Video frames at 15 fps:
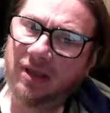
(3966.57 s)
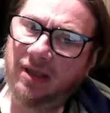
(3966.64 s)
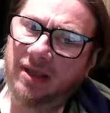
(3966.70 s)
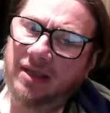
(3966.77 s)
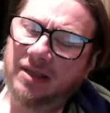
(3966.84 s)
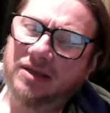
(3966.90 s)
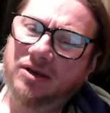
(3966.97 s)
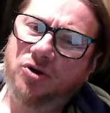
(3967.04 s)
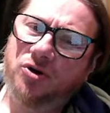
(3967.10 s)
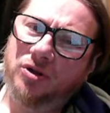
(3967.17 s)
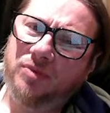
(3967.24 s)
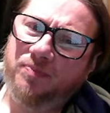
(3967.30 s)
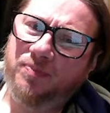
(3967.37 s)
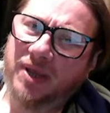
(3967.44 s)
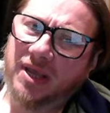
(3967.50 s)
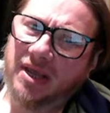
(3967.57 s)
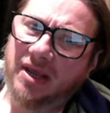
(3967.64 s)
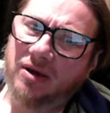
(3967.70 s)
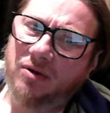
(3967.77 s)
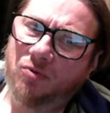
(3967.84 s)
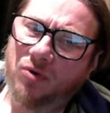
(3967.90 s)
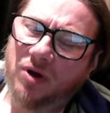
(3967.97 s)
It could
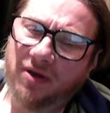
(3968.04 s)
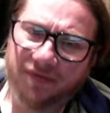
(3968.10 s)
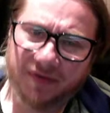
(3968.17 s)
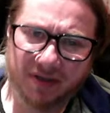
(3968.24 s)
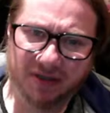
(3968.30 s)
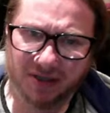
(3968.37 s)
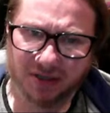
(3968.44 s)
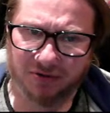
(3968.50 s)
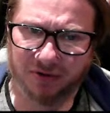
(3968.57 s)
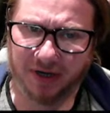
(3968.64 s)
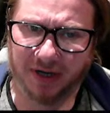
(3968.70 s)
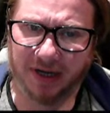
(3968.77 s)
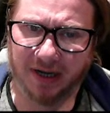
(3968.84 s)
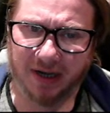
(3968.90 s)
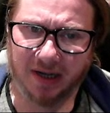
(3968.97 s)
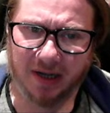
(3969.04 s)
be worth considering